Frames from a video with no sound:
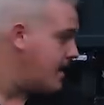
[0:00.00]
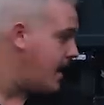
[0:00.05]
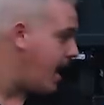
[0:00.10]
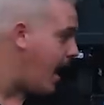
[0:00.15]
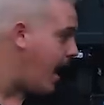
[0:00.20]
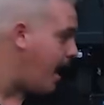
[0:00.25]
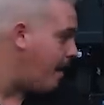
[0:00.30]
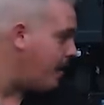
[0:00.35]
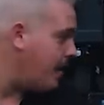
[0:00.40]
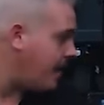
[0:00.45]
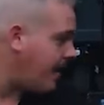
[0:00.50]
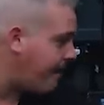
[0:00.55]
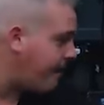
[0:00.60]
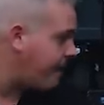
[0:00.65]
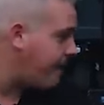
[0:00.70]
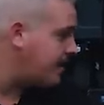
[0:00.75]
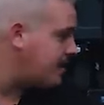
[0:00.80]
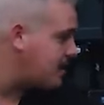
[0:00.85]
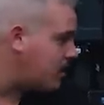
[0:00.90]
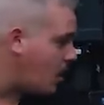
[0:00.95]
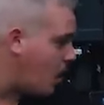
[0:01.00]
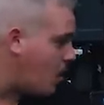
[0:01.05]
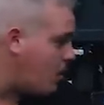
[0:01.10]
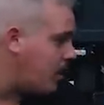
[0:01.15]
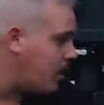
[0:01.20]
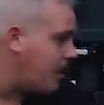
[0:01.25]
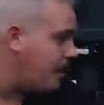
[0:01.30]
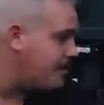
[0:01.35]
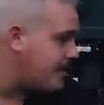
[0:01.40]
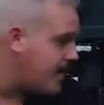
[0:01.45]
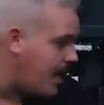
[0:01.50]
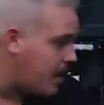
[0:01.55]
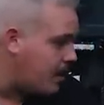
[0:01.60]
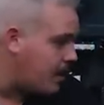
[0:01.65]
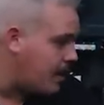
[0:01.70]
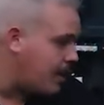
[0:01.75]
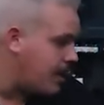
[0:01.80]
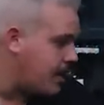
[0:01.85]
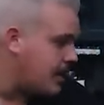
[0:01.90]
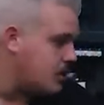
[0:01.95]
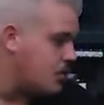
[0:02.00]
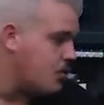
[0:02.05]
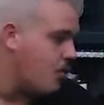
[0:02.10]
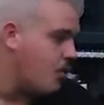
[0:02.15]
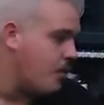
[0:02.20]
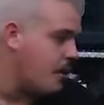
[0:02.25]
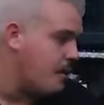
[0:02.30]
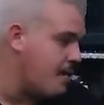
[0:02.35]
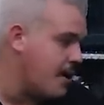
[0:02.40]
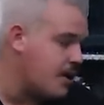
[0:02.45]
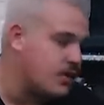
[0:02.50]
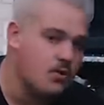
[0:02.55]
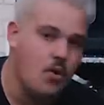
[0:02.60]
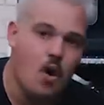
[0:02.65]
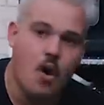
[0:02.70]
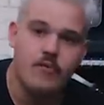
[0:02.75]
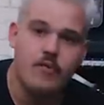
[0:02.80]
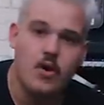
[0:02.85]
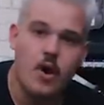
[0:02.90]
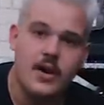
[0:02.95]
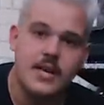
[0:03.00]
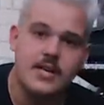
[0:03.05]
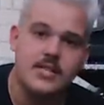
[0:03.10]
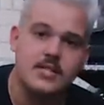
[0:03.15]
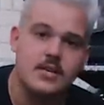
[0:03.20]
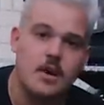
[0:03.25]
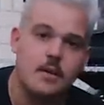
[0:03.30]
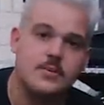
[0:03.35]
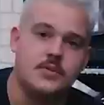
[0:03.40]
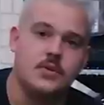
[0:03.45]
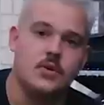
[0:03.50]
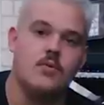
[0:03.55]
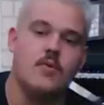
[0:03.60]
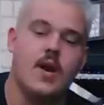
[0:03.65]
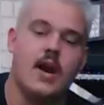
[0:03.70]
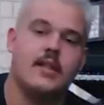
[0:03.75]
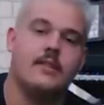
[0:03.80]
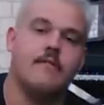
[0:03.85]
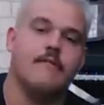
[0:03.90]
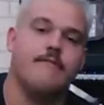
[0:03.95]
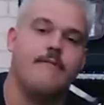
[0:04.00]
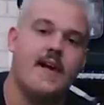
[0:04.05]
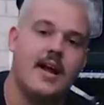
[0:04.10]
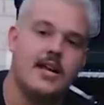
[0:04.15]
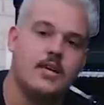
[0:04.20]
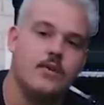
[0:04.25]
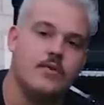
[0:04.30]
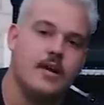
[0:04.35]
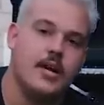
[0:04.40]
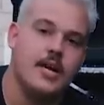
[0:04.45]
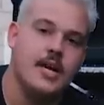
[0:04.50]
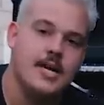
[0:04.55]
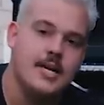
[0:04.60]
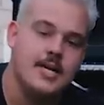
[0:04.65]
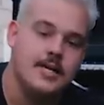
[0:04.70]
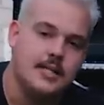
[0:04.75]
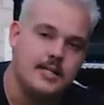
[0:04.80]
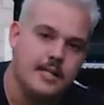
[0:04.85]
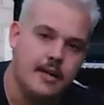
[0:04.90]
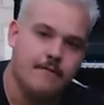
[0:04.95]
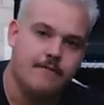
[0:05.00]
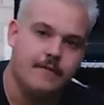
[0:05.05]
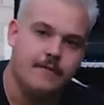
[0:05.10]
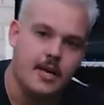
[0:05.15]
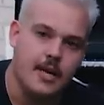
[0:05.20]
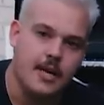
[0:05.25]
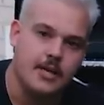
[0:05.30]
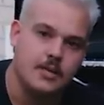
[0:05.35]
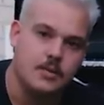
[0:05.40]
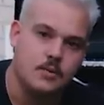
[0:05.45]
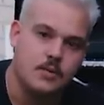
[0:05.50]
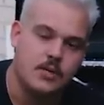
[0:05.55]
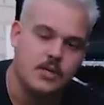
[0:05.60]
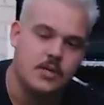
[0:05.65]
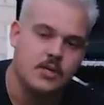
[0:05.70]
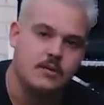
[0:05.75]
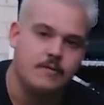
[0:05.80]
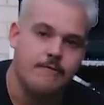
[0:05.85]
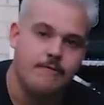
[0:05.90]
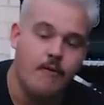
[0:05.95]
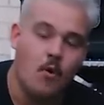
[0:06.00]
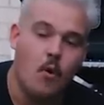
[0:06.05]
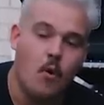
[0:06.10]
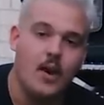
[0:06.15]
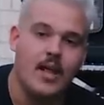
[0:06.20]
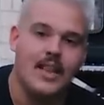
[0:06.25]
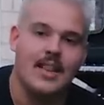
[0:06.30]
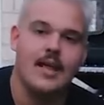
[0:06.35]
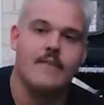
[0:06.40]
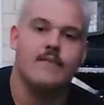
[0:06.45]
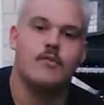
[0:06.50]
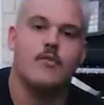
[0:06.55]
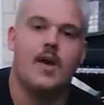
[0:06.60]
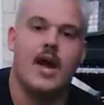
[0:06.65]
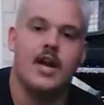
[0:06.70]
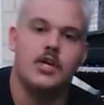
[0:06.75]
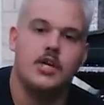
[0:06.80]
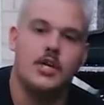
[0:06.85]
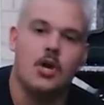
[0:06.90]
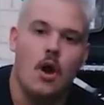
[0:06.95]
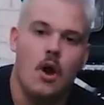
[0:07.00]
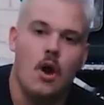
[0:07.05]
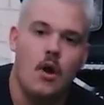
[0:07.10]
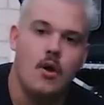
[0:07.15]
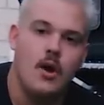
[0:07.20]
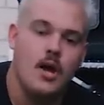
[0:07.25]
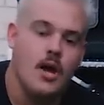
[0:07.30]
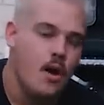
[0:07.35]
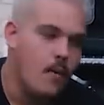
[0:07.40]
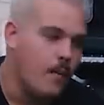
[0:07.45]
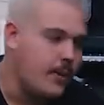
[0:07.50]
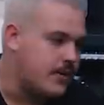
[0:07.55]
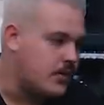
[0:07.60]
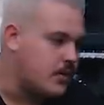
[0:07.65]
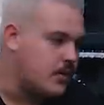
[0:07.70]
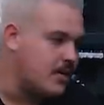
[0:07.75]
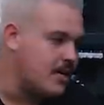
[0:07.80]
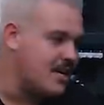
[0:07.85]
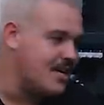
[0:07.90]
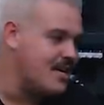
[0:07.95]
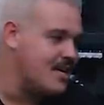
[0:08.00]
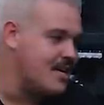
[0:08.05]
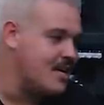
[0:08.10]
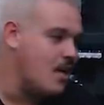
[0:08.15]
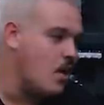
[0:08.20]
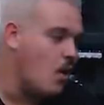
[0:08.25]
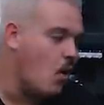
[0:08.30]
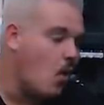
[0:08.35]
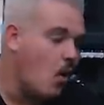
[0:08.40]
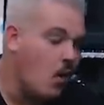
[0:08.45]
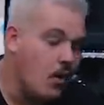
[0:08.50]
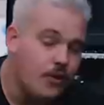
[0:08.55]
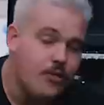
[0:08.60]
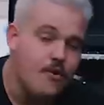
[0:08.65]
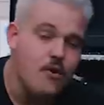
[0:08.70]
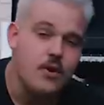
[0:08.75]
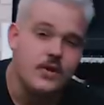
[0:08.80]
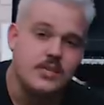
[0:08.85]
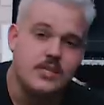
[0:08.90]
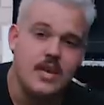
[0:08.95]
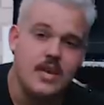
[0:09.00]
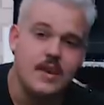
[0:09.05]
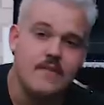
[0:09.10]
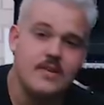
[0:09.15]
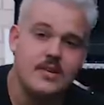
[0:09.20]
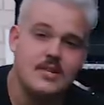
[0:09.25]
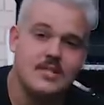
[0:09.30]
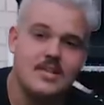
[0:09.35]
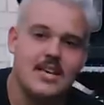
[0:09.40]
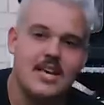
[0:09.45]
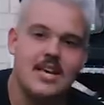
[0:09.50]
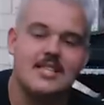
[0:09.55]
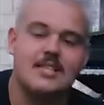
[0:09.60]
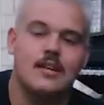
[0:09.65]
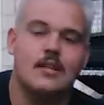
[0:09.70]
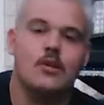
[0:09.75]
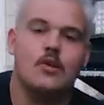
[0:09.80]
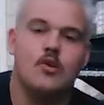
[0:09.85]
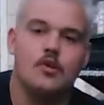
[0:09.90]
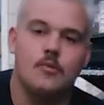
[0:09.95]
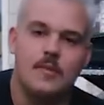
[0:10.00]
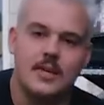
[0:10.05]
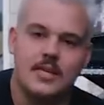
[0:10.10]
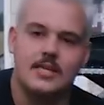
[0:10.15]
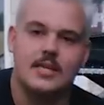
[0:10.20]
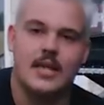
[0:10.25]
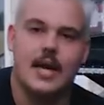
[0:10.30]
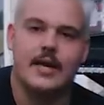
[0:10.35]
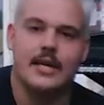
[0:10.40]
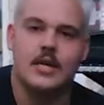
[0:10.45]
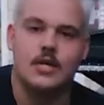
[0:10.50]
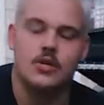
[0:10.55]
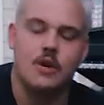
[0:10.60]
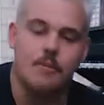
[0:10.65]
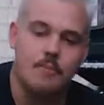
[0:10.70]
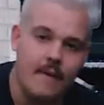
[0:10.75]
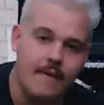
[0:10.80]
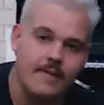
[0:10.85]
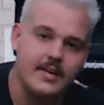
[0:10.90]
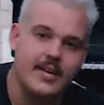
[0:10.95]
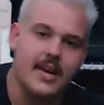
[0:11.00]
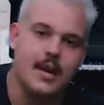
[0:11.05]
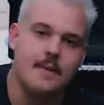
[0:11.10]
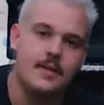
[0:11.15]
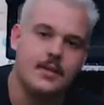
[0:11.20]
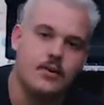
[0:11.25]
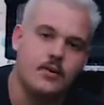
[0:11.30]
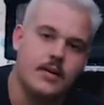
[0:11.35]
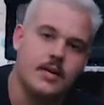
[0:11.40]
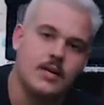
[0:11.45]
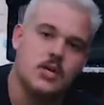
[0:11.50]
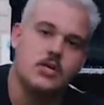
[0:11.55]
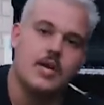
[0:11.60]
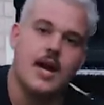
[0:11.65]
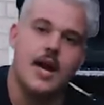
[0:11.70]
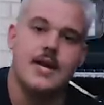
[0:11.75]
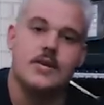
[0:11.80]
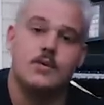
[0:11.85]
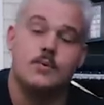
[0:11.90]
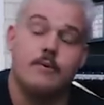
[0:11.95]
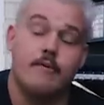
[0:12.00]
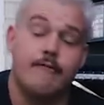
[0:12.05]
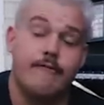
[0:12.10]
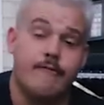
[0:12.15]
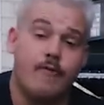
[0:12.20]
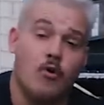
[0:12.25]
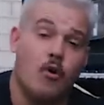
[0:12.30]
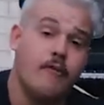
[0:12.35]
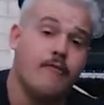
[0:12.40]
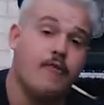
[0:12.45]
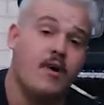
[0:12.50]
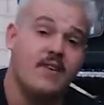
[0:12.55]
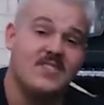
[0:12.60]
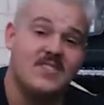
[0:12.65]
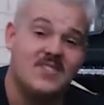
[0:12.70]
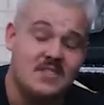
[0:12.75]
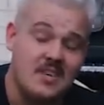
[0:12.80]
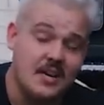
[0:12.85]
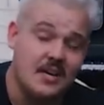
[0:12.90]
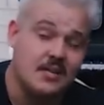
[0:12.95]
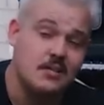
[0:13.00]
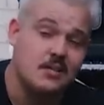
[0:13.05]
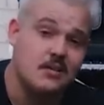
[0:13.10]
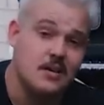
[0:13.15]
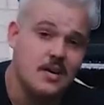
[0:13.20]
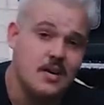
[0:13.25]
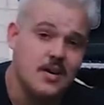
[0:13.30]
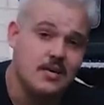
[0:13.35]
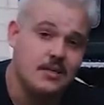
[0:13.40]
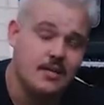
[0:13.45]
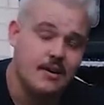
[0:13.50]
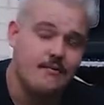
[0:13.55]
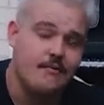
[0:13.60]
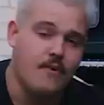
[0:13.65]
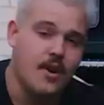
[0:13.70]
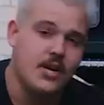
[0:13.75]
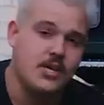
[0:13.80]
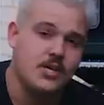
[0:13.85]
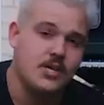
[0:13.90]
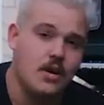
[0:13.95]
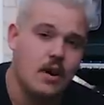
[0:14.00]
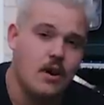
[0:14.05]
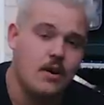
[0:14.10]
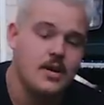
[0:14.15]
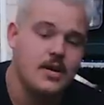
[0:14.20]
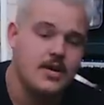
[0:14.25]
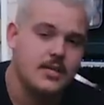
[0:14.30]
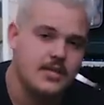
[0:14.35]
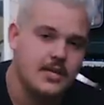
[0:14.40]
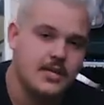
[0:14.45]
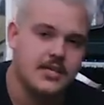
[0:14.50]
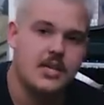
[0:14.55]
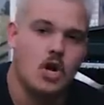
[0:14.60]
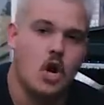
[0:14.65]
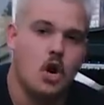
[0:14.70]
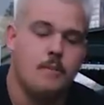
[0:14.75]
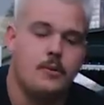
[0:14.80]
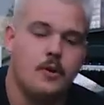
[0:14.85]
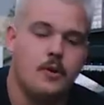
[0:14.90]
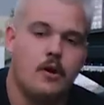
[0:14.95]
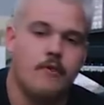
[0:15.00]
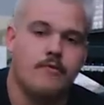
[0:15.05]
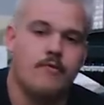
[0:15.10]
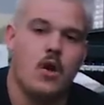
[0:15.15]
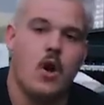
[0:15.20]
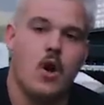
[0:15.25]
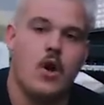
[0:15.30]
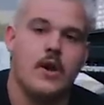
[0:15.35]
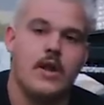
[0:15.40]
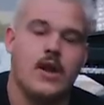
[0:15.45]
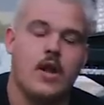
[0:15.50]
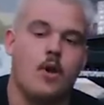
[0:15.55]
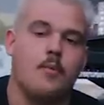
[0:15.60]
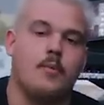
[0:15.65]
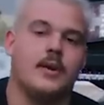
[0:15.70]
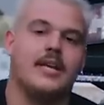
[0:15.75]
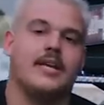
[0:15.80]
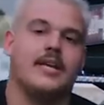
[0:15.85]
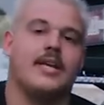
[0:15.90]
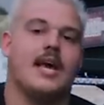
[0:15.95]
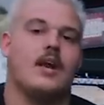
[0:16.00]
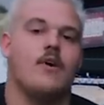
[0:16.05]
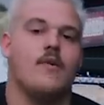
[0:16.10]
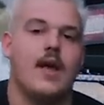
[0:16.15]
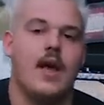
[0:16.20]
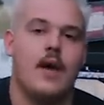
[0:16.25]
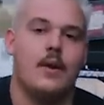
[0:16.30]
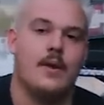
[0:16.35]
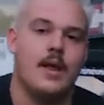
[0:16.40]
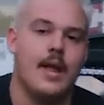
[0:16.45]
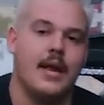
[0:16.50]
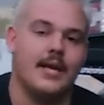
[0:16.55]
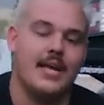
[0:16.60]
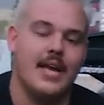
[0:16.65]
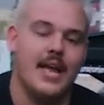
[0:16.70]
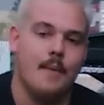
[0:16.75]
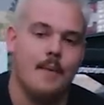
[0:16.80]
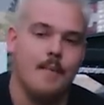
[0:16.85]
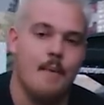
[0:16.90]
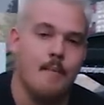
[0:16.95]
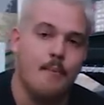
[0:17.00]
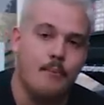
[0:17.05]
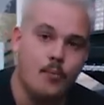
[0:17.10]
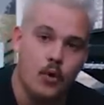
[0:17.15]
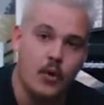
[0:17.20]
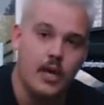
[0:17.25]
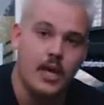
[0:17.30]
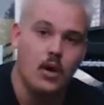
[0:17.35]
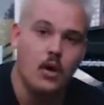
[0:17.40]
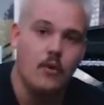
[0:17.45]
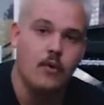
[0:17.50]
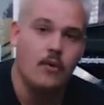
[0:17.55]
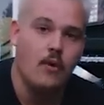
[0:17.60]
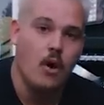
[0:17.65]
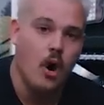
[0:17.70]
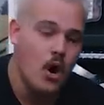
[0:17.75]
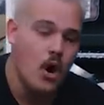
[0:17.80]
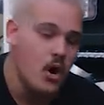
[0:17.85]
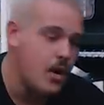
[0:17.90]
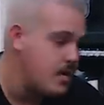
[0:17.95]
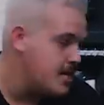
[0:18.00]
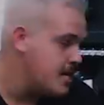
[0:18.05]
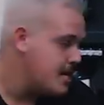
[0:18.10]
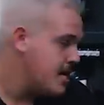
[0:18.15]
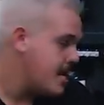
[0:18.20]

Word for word: Um, another thing to note while I'm down here and talking about driveline is I'm still running the factory diff gears, which is 411 ratio, which on 37s is a little bit sluggish. I'm probably going to be looking to change to a 456 diff ratio just to help it off road and help it get around and get up and boogie on the road.